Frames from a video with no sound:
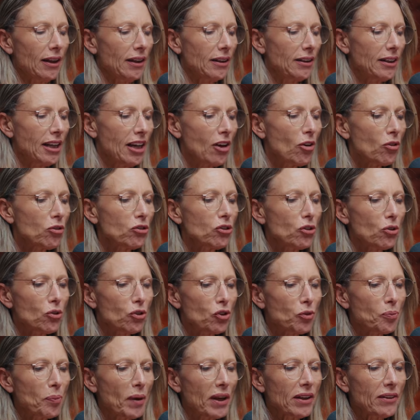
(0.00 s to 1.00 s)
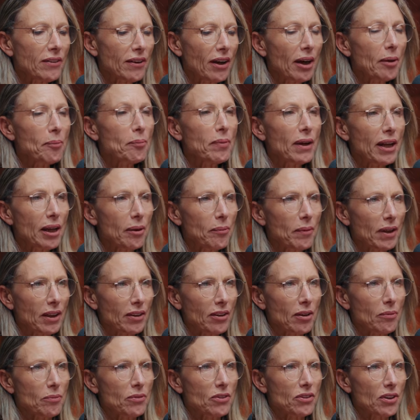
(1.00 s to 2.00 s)
They also spend time blaming
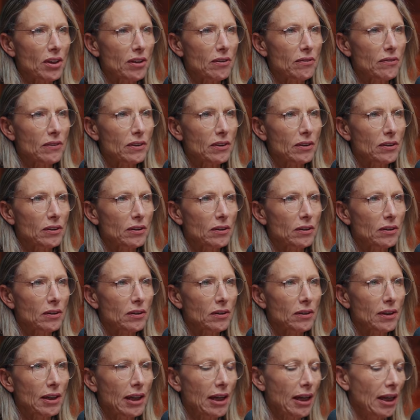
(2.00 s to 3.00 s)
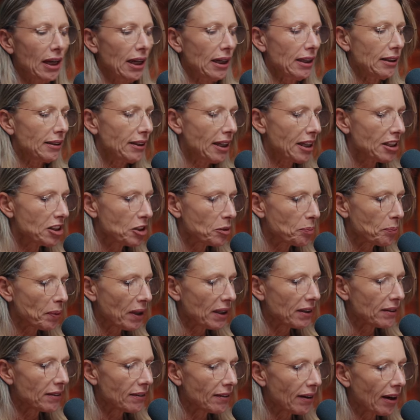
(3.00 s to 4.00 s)
themselves. They
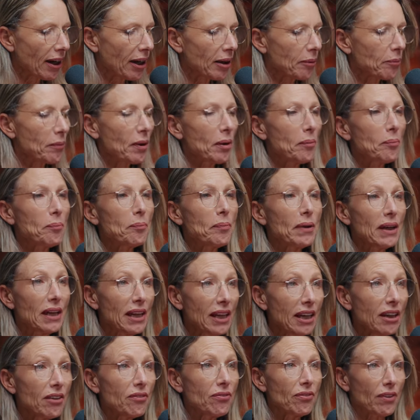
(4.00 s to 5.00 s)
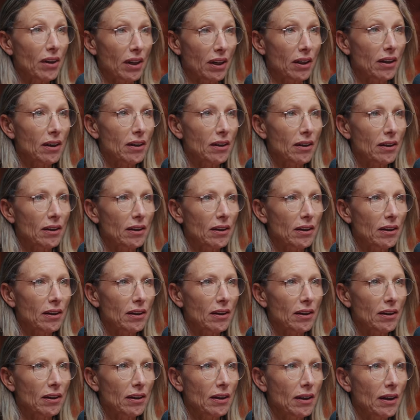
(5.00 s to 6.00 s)
spend time believing.
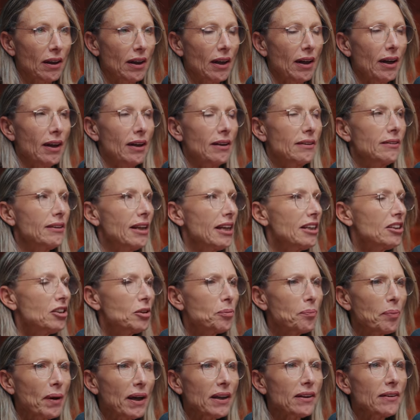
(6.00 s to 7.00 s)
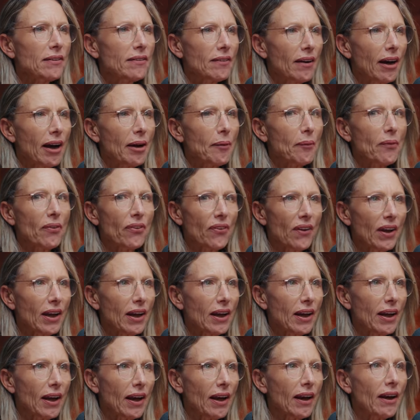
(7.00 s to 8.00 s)
They spend time
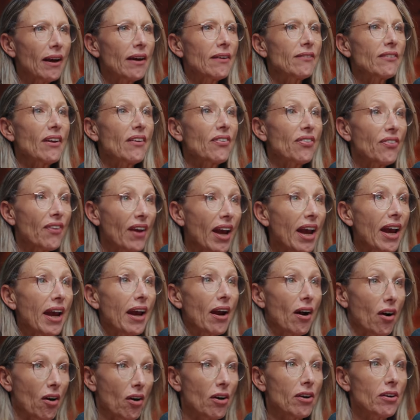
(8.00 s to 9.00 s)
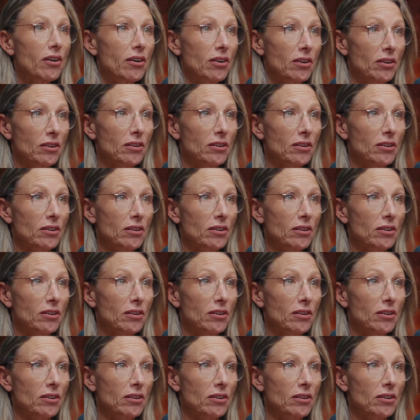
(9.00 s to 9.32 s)
thinking that they are